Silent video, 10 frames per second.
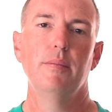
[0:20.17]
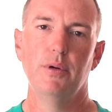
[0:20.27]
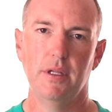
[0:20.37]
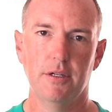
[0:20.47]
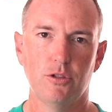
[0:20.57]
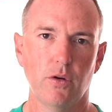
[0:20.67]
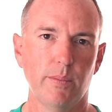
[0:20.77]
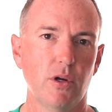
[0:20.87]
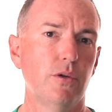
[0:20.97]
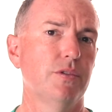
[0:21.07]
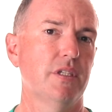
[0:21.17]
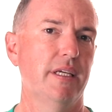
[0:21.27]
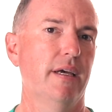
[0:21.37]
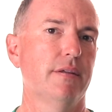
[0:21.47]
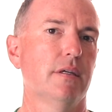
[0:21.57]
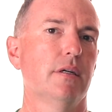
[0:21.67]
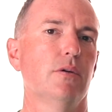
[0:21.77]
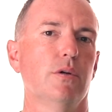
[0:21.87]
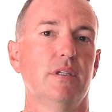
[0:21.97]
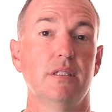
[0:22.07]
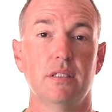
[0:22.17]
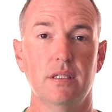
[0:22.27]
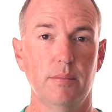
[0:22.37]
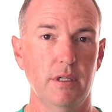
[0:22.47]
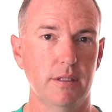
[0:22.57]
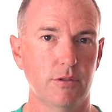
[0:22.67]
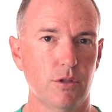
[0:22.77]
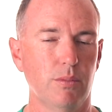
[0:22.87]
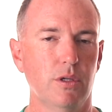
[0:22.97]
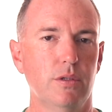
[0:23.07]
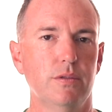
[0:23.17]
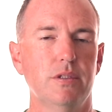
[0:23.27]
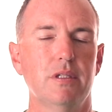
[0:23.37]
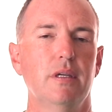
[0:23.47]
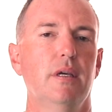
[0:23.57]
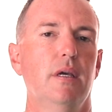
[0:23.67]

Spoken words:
putting their trombones together or disassembling their trombones.